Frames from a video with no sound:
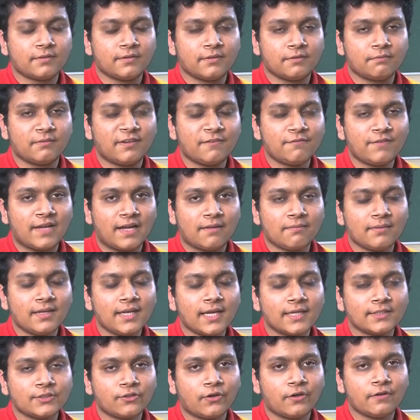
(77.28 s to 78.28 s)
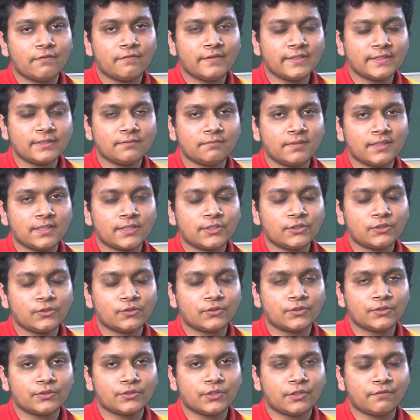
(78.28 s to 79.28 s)
My family has always been a
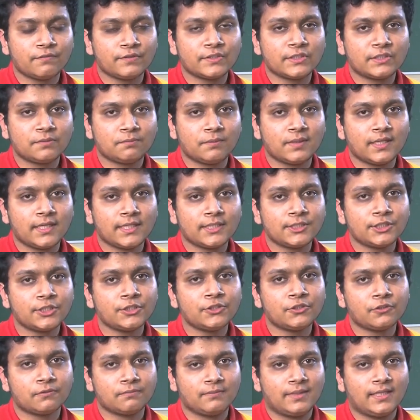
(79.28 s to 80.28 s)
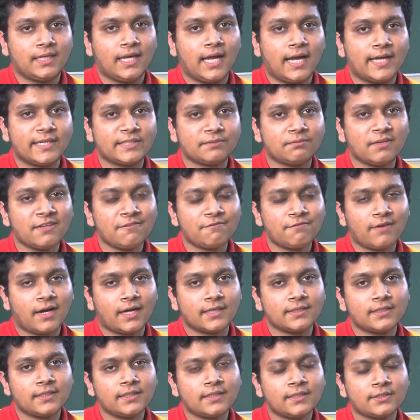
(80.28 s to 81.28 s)
source of inspiration to me. As my
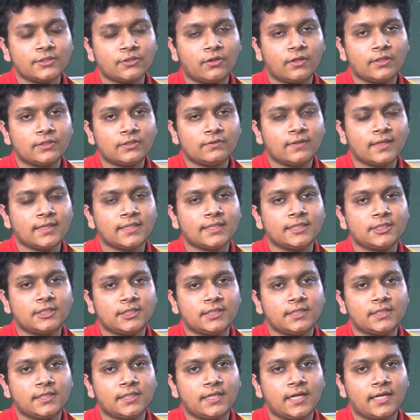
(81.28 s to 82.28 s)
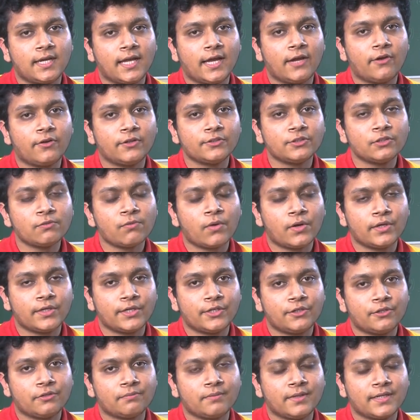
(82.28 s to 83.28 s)
father is also an engineer and I also
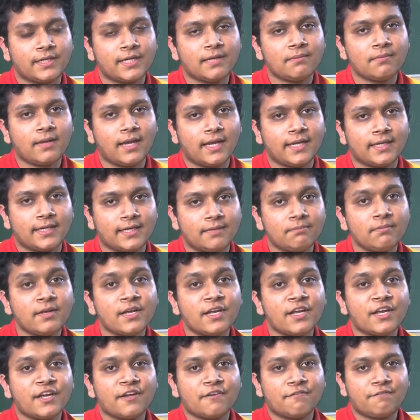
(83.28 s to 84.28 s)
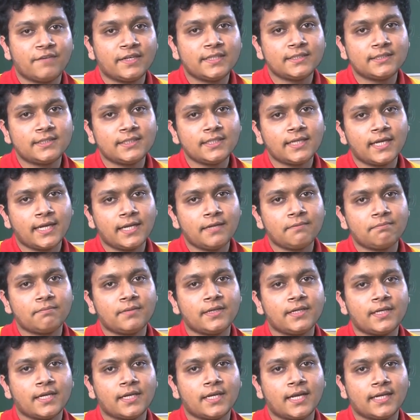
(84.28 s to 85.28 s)
wanted to become like him, FIITJEE helped
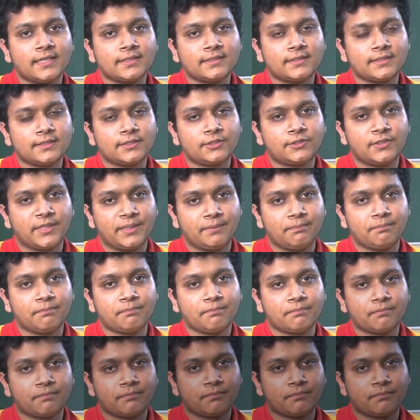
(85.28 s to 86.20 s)
me realize this dream.